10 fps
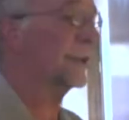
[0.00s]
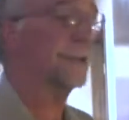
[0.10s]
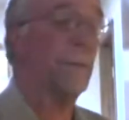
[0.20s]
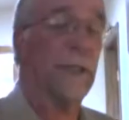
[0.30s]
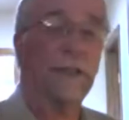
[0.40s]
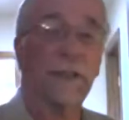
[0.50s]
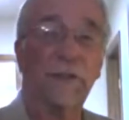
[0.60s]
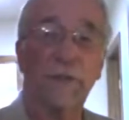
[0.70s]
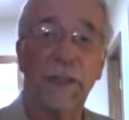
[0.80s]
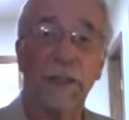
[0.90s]
It makes it
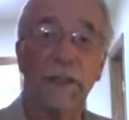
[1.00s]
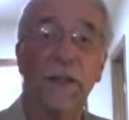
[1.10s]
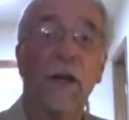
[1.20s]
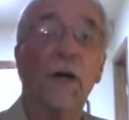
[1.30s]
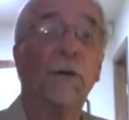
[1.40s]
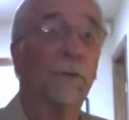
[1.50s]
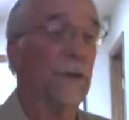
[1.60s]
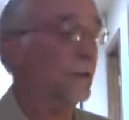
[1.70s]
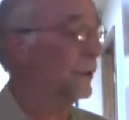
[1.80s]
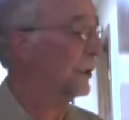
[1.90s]
convenient for
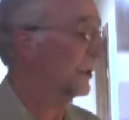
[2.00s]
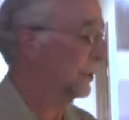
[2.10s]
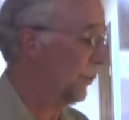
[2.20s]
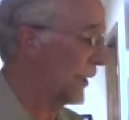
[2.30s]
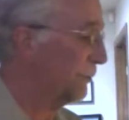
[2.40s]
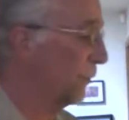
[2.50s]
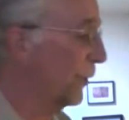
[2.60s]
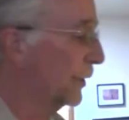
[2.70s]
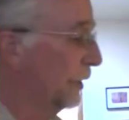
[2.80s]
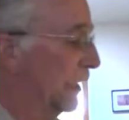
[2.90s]
you to just wait for
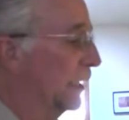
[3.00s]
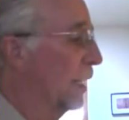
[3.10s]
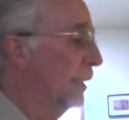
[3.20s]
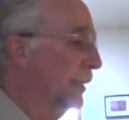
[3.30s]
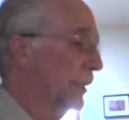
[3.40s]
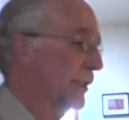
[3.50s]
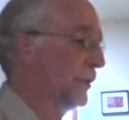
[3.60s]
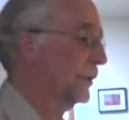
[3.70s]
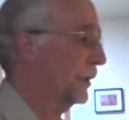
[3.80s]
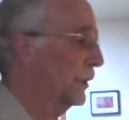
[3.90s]
it, get on it, and you
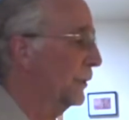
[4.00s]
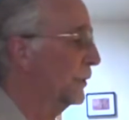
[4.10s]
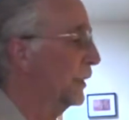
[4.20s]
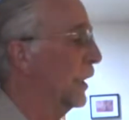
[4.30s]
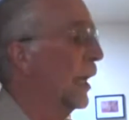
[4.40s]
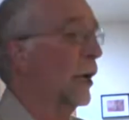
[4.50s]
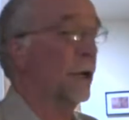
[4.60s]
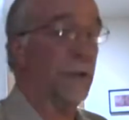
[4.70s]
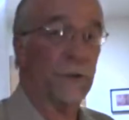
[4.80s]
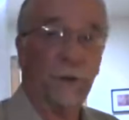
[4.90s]
can use it.
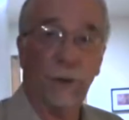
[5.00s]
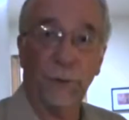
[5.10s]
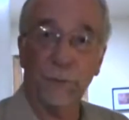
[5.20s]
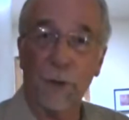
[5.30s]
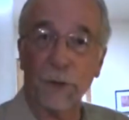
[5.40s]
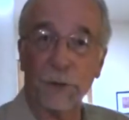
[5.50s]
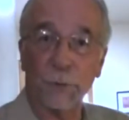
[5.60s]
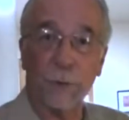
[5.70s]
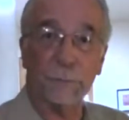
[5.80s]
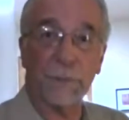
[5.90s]
There's two remotes,
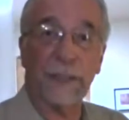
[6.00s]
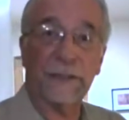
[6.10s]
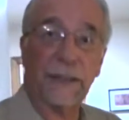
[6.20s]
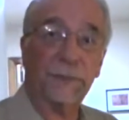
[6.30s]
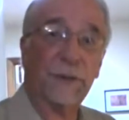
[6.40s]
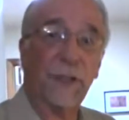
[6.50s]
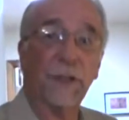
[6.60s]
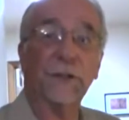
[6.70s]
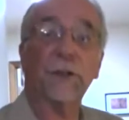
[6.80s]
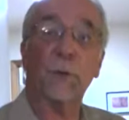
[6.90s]
one placed
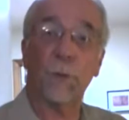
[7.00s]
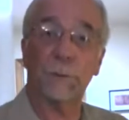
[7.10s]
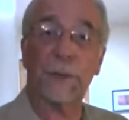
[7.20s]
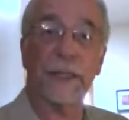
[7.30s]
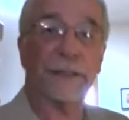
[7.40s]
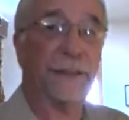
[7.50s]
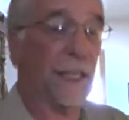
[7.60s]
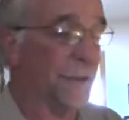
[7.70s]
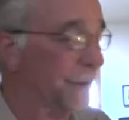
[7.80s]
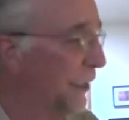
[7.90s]
upstairs, one placed
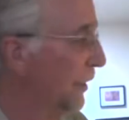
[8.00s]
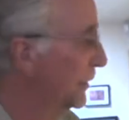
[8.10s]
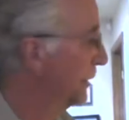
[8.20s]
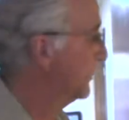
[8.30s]
downstairs.